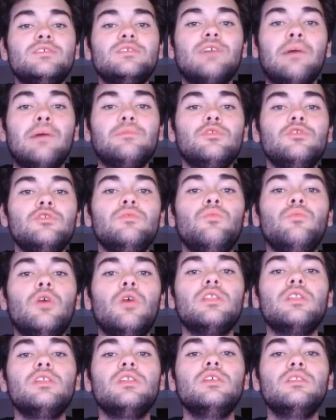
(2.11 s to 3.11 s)
time to do one
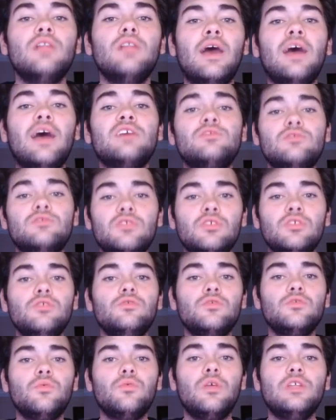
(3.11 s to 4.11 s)
of the last two
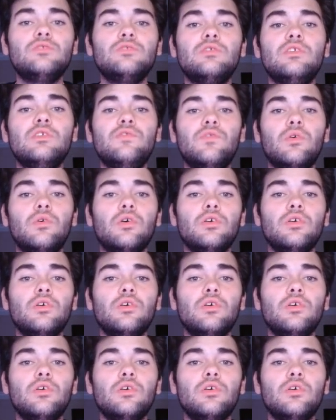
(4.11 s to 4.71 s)
2024